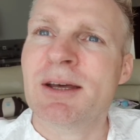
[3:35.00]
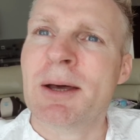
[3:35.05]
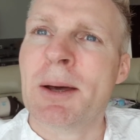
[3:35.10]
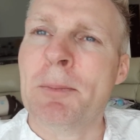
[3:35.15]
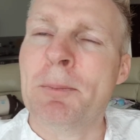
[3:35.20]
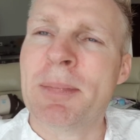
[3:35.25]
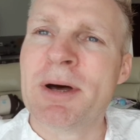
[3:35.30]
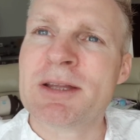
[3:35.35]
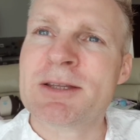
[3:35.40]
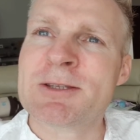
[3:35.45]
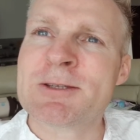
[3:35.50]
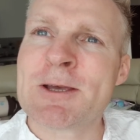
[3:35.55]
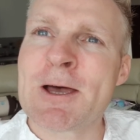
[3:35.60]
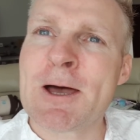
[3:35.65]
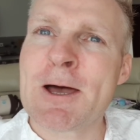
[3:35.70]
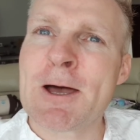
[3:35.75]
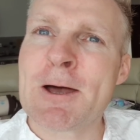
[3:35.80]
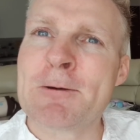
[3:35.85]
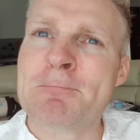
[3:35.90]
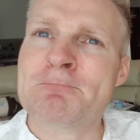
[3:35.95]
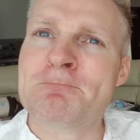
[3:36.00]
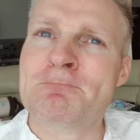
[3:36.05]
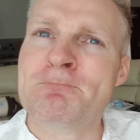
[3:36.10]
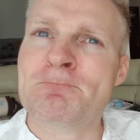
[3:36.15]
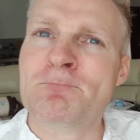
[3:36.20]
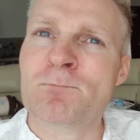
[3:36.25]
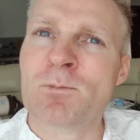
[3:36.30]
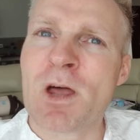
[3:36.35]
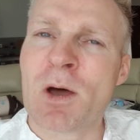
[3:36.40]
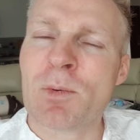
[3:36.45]
But I
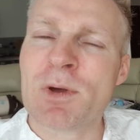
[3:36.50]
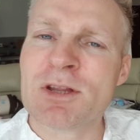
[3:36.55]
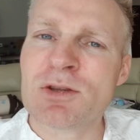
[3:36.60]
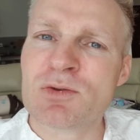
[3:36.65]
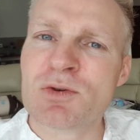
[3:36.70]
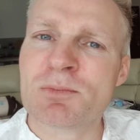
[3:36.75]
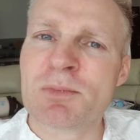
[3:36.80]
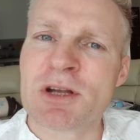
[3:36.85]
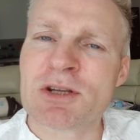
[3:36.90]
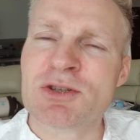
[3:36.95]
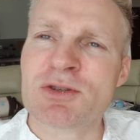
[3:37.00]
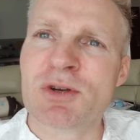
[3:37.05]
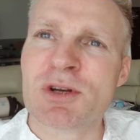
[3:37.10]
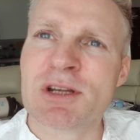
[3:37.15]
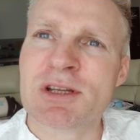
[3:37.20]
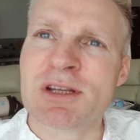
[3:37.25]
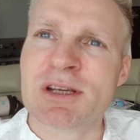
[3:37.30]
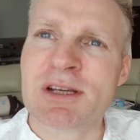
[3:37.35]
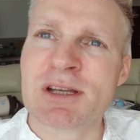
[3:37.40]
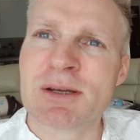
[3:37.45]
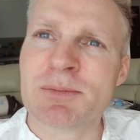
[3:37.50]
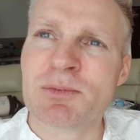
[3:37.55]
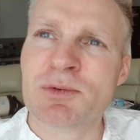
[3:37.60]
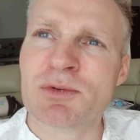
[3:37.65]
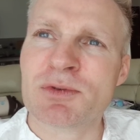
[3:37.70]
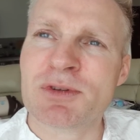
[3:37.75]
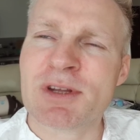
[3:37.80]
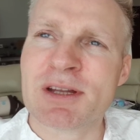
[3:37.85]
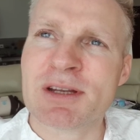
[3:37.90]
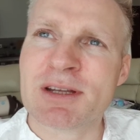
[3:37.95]
went to a majority
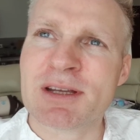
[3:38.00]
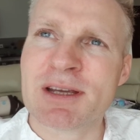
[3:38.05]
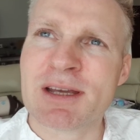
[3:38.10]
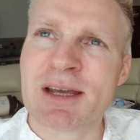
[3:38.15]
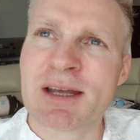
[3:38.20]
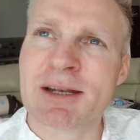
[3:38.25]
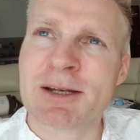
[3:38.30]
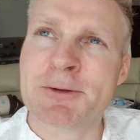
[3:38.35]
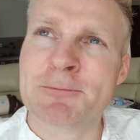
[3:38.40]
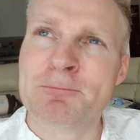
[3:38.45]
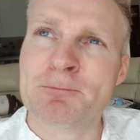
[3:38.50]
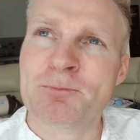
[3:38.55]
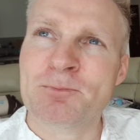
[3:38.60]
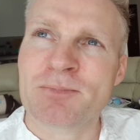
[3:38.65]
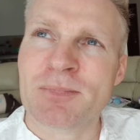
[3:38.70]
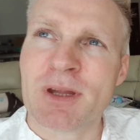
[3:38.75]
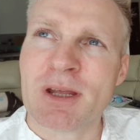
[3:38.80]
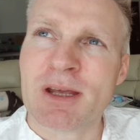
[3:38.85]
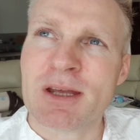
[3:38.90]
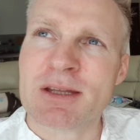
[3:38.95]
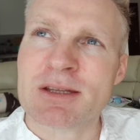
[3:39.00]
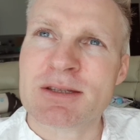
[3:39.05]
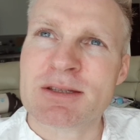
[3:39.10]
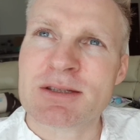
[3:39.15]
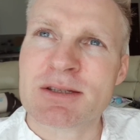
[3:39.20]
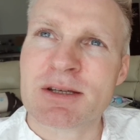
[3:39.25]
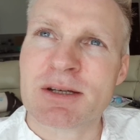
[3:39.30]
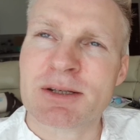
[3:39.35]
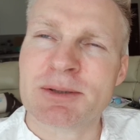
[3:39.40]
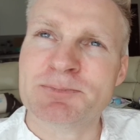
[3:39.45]
crypto then again, and
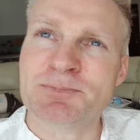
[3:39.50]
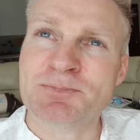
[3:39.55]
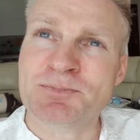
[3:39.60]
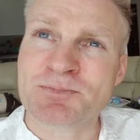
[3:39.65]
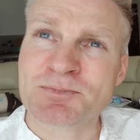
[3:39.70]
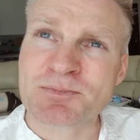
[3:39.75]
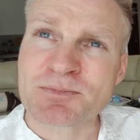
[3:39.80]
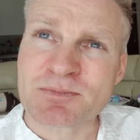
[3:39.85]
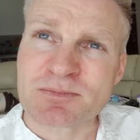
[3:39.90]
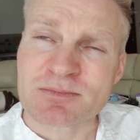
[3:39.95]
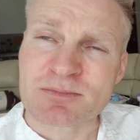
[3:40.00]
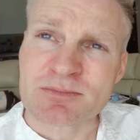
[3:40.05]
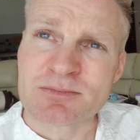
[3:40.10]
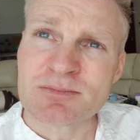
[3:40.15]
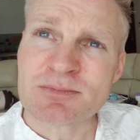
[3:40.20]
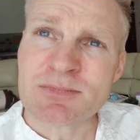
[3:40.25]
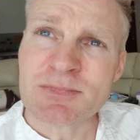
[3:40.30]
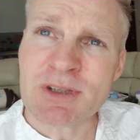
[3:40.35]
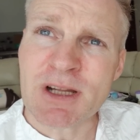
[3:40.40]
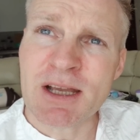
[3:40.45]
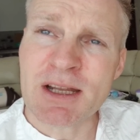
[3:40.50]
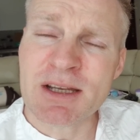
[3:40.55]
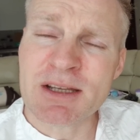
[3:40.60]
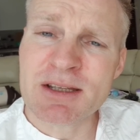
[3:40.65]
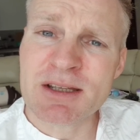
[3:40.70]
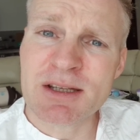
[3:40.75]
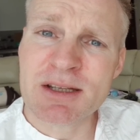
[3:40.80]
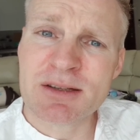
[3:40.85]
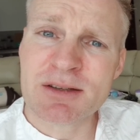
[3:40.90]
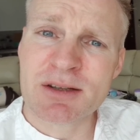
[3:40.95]

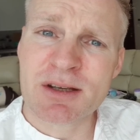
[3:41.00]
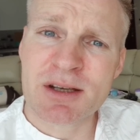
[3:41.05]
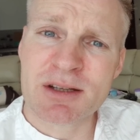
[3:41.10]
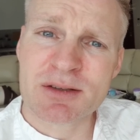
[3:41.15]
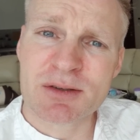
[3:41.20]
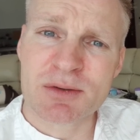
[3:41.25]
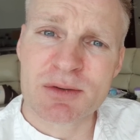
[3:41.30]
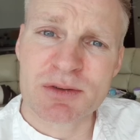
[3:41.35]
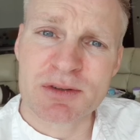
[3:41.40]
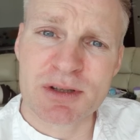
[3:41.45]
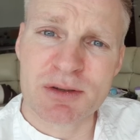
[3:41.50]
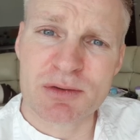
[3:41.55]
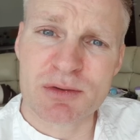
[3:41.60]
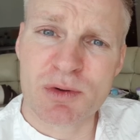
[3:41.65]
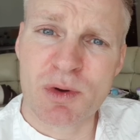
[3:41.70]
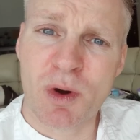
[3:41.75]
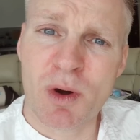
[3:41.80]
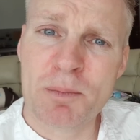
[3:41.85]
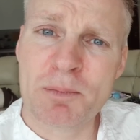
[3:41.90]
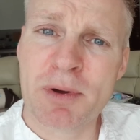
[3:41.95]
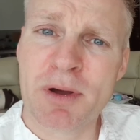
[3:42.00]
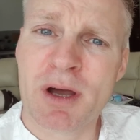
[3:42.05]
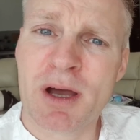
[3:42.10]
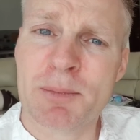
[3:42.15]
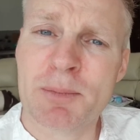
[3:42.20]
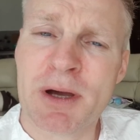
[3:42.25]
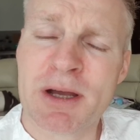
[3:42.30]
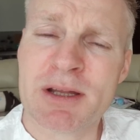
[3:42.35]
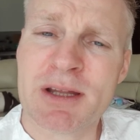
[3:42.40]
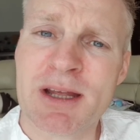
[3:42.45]
indeed it continued to go up
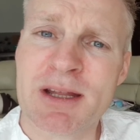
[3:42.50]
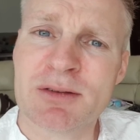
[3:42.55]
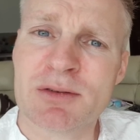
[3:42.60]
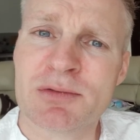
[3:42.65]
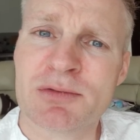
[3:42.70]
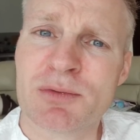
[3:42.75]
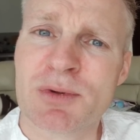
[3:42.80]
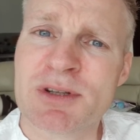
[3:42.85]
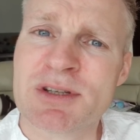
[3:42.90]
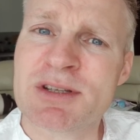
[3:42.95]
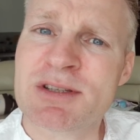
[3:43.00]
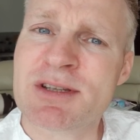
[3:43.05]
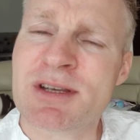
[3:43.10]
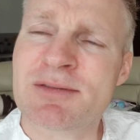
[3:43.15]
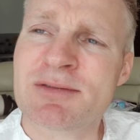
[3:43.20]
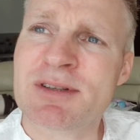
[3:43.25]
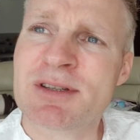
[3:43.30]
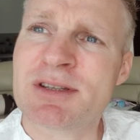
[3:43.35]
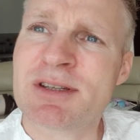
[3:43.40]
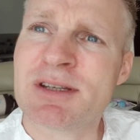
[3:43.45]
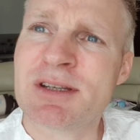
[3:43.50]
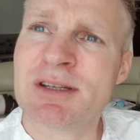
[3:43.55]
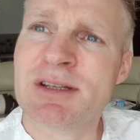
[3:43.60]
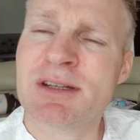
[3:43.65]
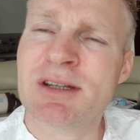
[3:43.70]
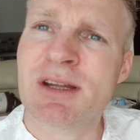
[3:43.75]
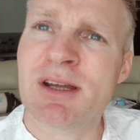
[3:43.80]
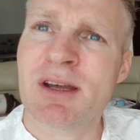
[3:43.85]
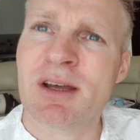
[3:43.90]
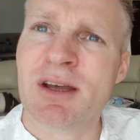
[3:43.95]
by the end of
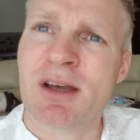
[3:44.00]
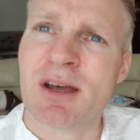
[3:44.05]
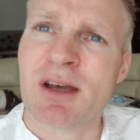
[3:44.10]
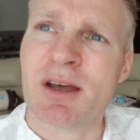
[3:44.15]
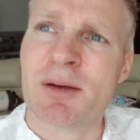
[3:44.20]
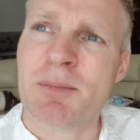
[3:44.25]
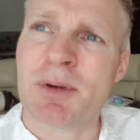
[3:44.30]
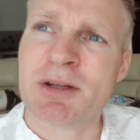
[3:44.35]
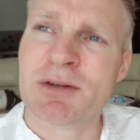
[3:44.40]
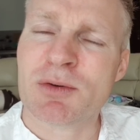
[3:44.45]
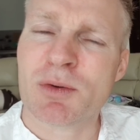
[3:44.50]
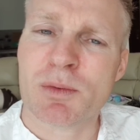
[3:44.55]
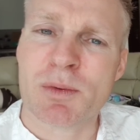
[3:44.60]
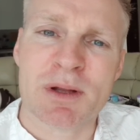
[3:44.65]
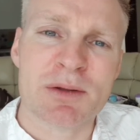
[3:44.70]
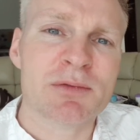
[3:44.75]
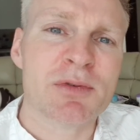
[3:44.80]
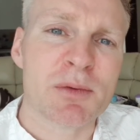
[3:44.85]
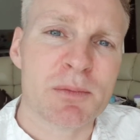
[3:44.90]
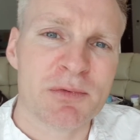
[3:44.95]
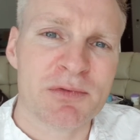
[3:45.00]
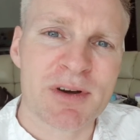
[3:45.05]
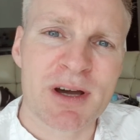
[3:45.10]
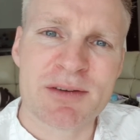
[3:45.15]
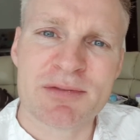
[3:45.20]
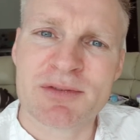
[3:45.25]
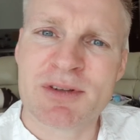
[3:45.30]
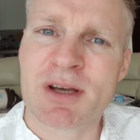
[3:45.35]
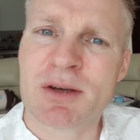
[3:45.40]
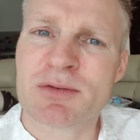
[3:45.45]
2017. Bitcoin went from
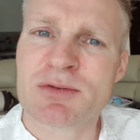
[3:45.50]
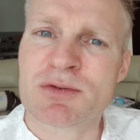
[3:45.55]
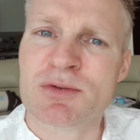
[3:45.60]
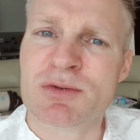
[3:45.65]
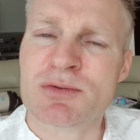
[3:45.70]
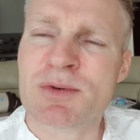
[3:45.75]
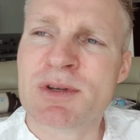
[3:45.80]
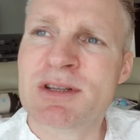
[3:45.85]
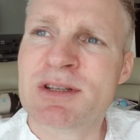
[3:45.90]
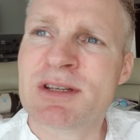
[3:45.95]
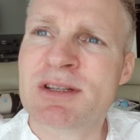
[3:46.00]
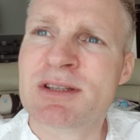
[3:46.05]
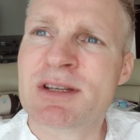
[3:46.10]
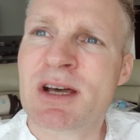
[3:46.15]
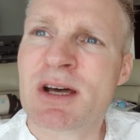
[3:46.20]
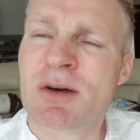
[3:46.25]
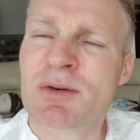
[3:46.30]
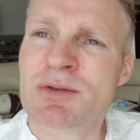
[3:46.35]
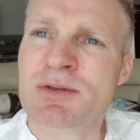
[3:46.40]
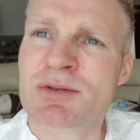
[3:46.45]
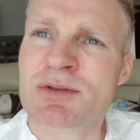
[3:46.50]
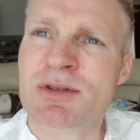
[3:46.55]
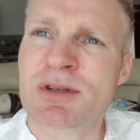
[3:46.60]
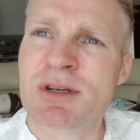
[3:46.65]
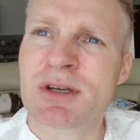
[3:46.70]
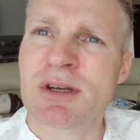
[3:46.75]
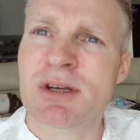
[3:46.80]
5,000 to 20,000.